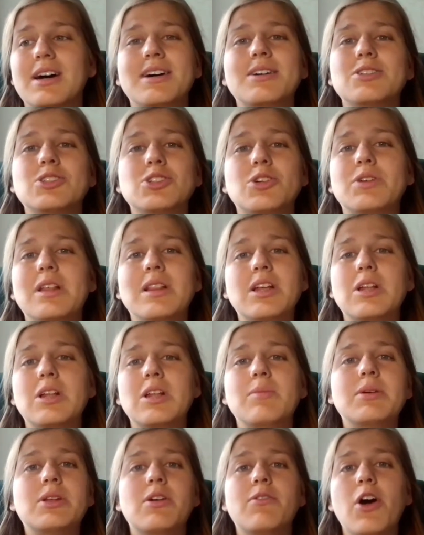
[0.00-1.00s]
a
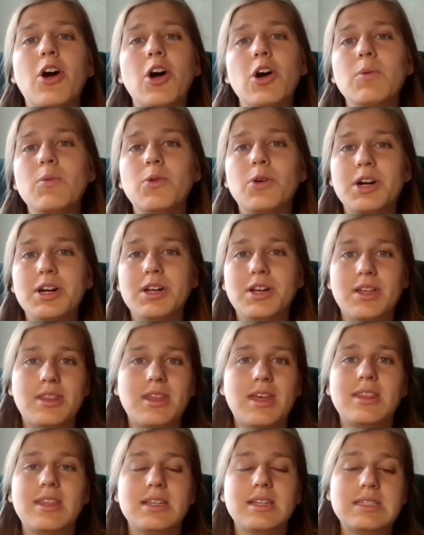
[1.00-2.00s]
little bit of homework, and
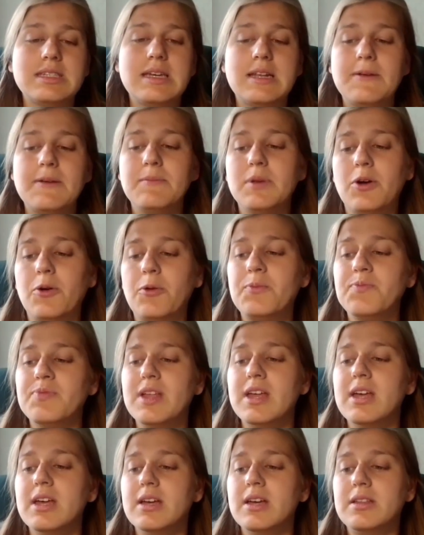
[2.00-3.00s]
then that's it. No,
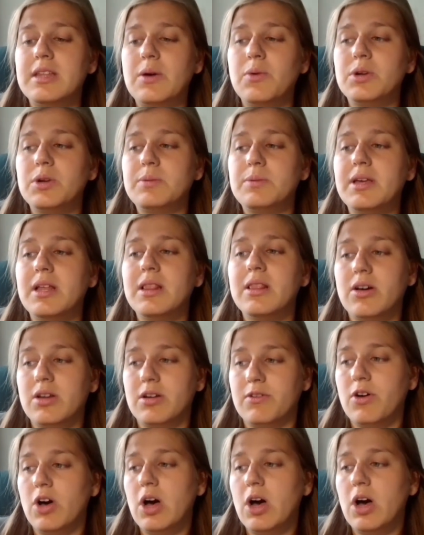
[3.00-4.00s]
there would be a lot
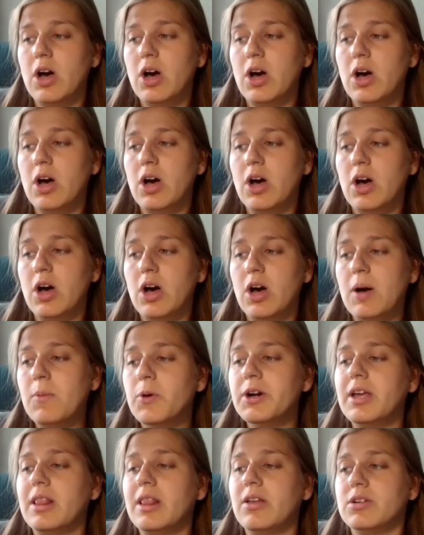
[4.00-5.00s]
of
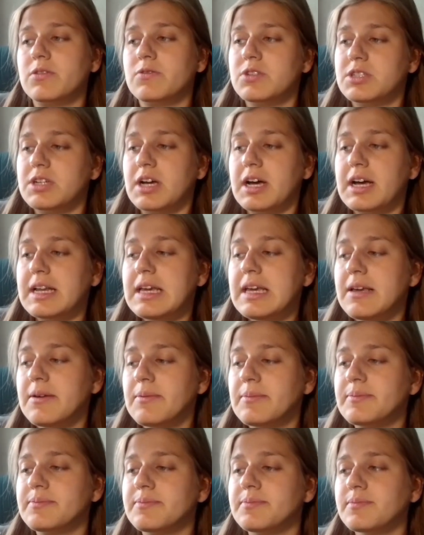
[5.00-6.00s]
homework, a lot of
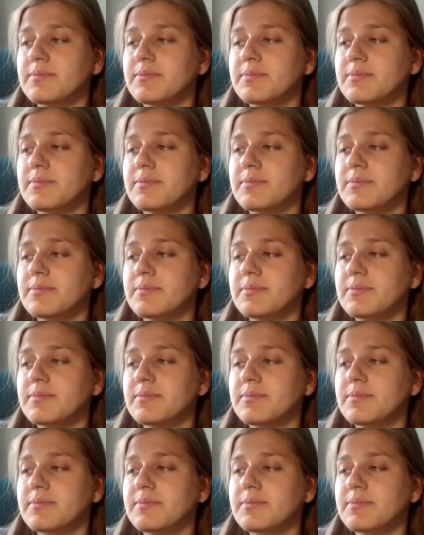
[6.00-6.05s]
studying.